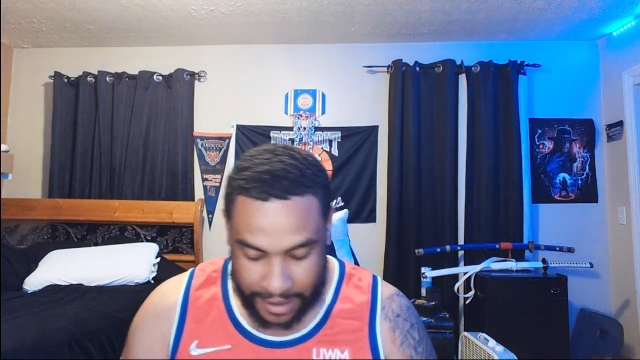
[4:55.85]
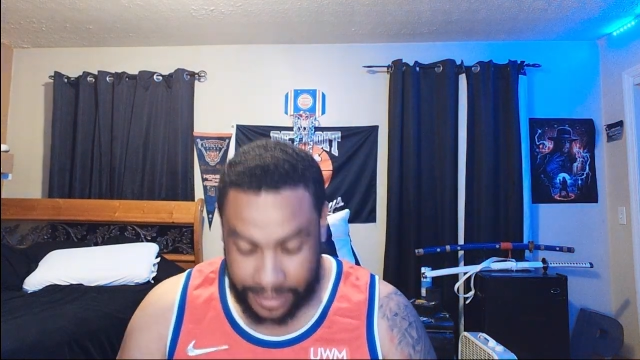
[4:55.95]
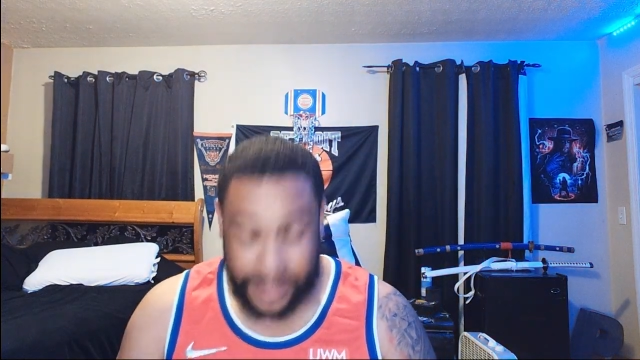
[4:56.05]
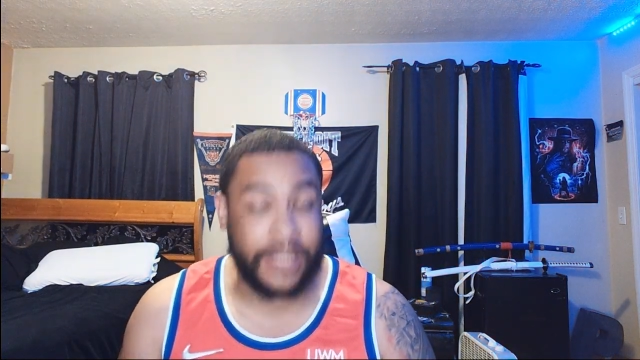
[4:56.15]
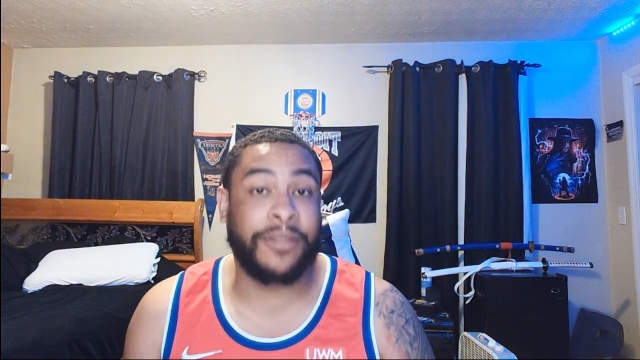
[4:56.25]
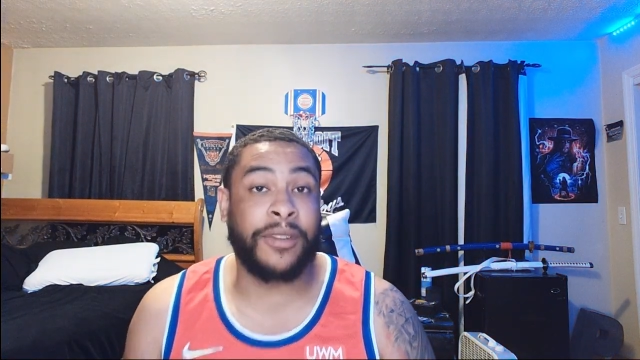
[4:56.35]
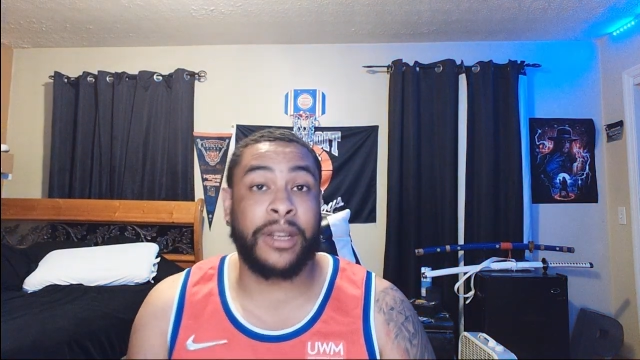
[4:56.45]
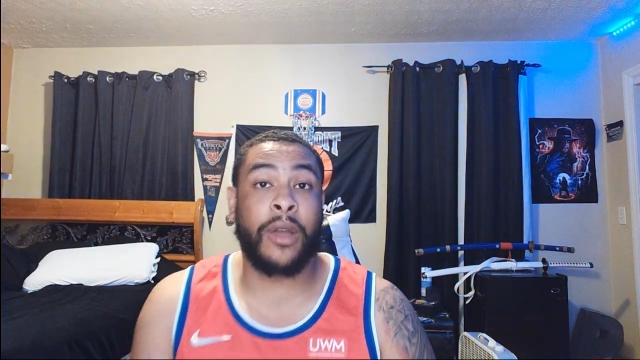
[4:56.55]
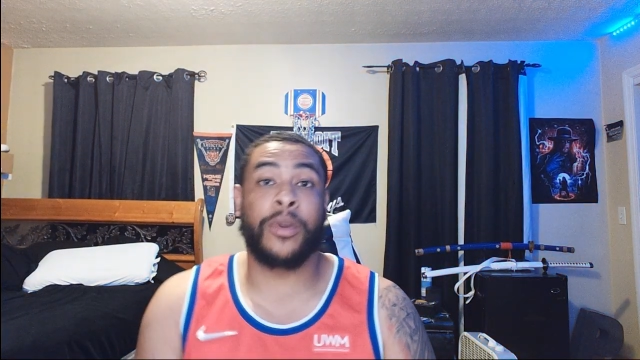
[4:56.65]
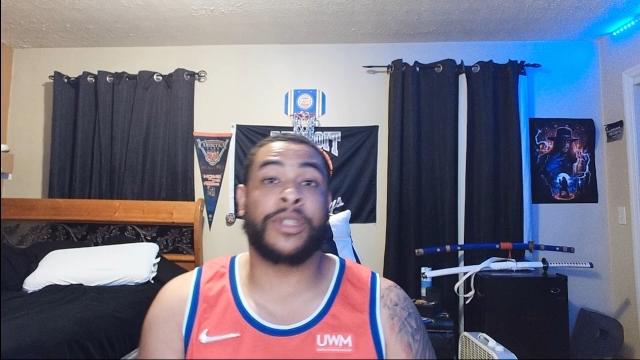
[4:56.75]
This
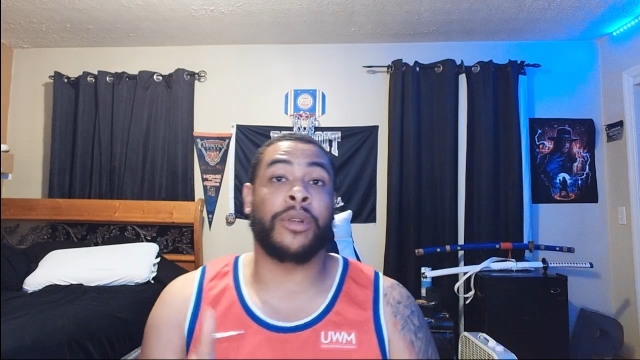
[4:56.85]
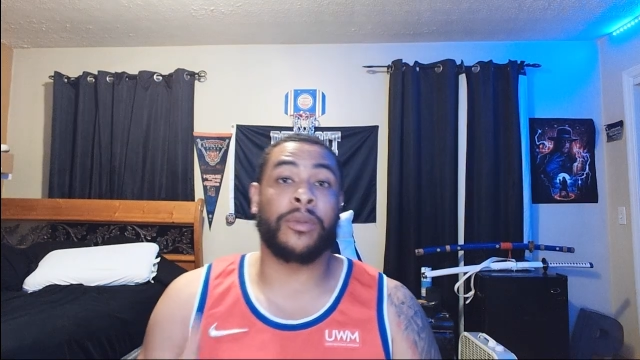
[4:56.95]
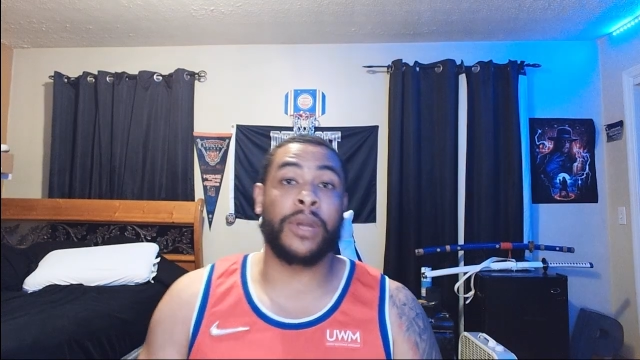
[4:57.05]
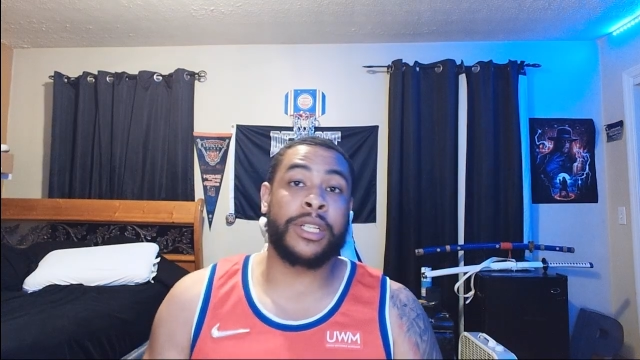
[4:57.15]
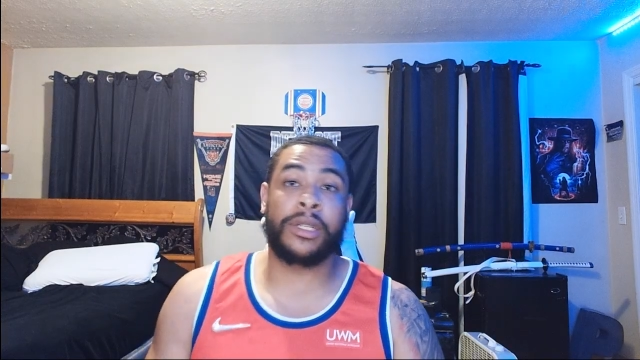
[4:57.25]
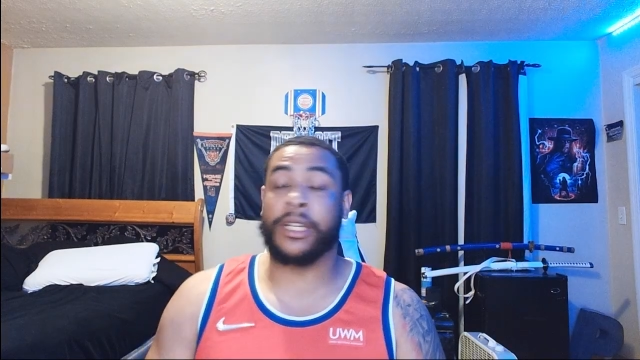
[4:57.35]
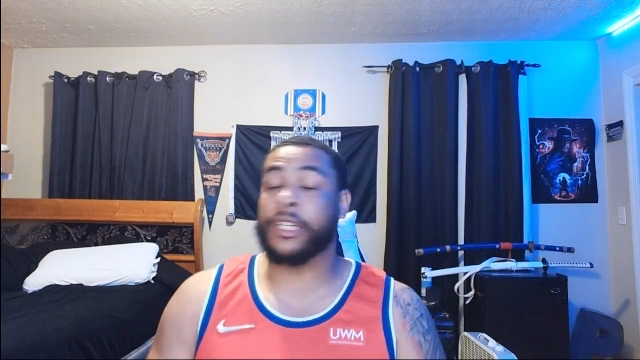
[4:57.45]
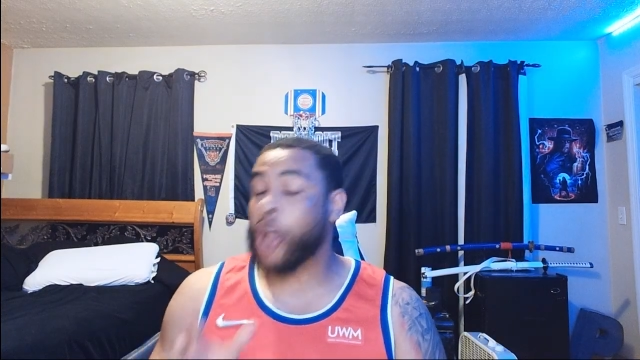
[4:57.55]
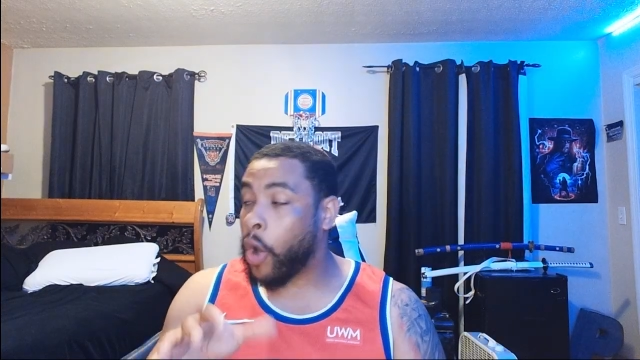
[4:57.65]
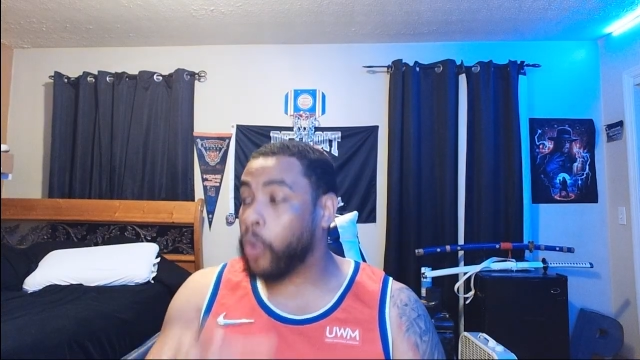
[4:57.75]
video was
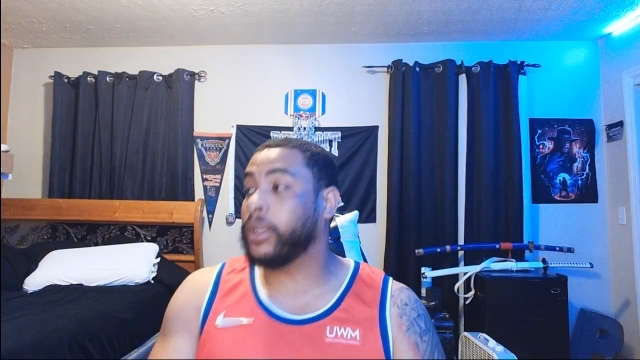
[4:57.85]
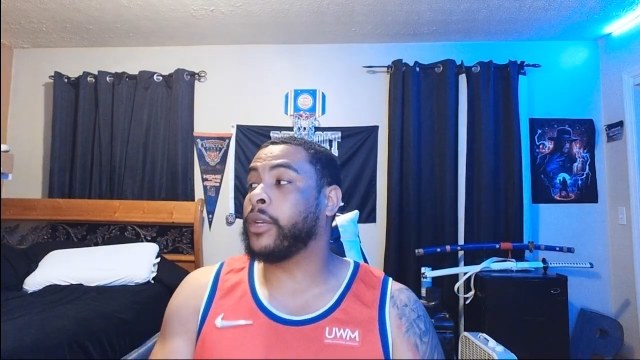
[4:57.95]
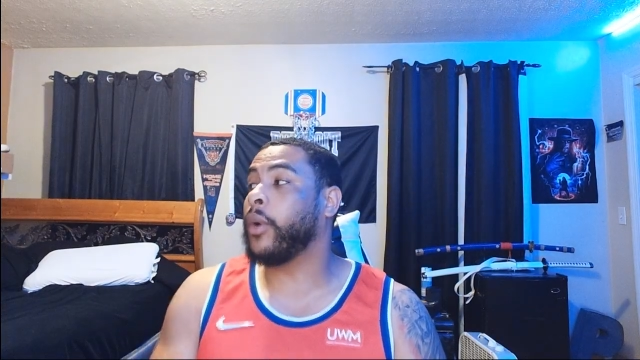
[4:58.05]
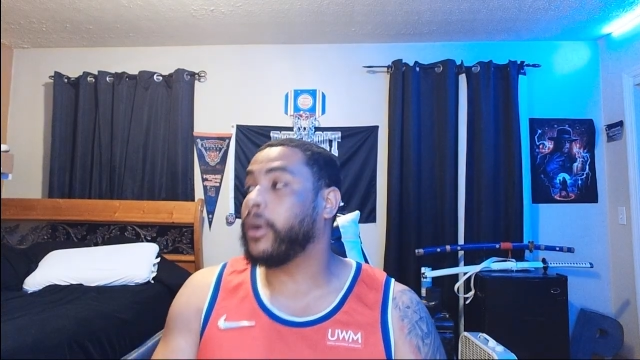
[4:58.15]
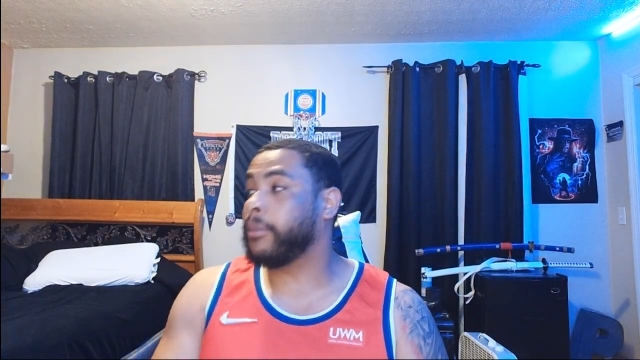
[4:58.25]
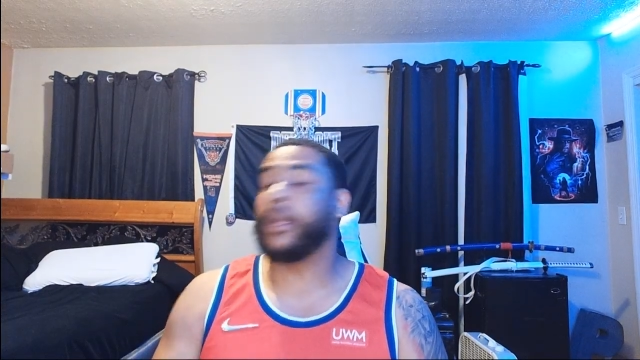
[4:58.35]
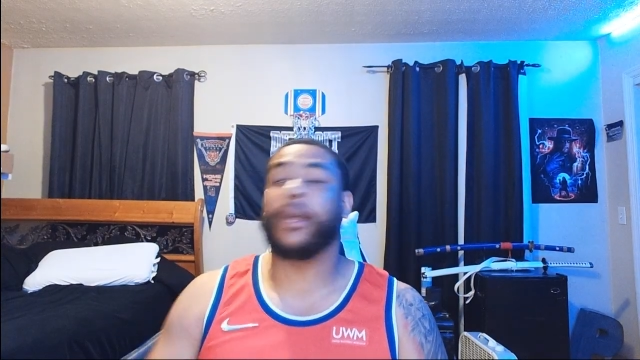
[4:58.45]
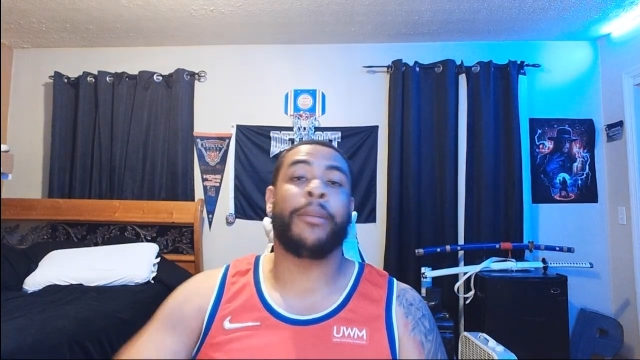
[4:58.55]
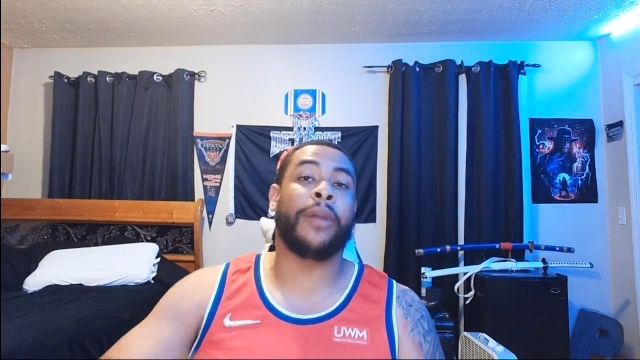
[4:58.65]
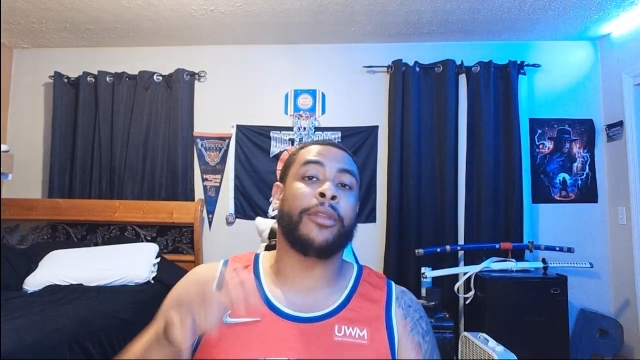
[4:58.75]
originally only going to be
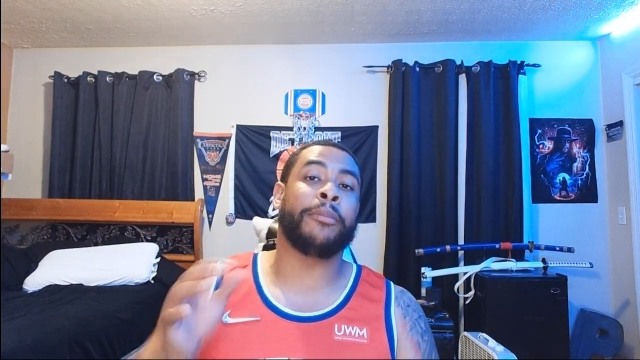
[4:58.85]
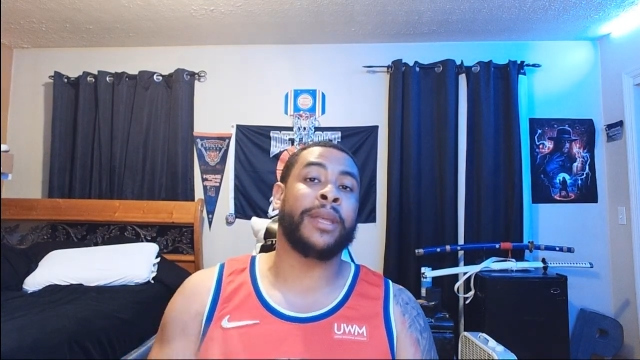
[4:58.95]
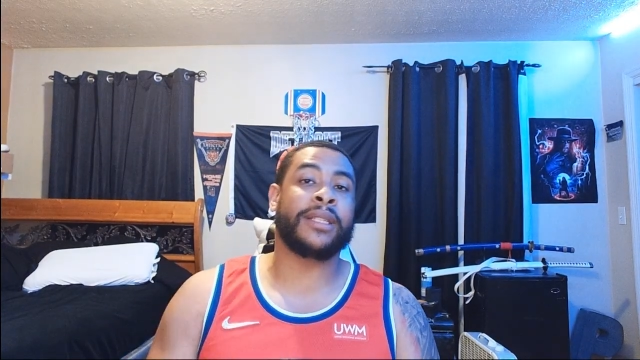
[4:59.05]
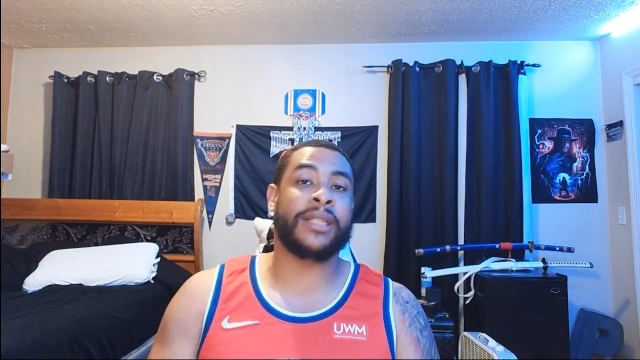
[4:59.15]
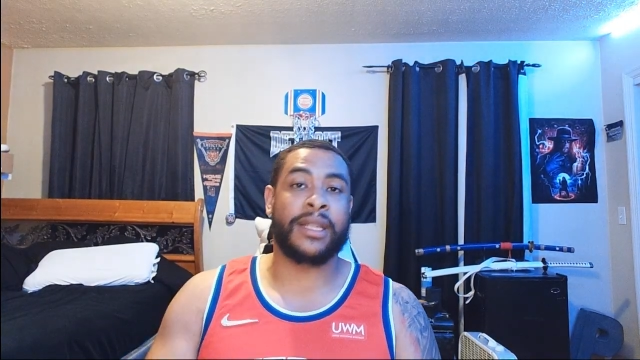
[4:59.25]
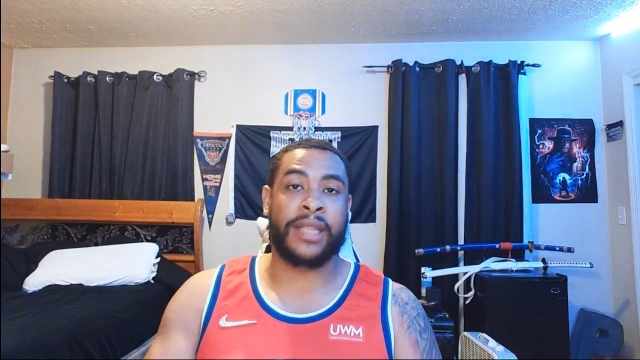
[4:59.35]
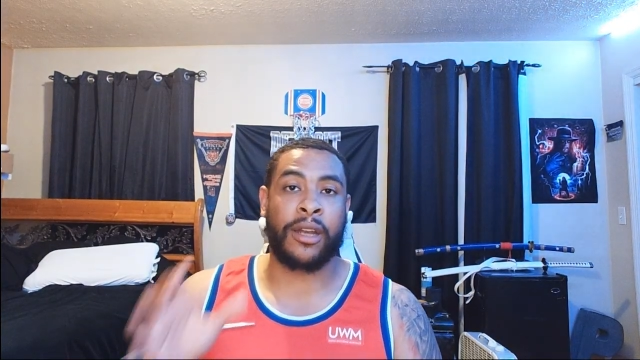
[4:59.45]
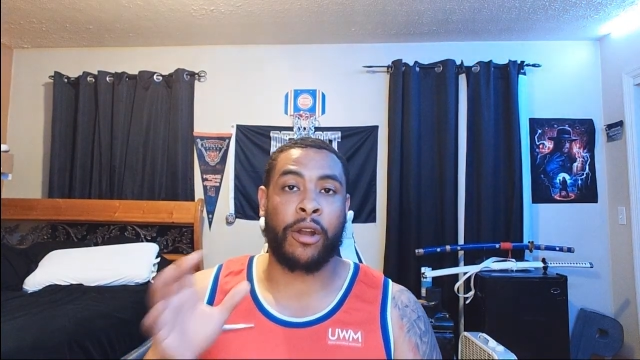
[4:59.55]
about the Pistons and our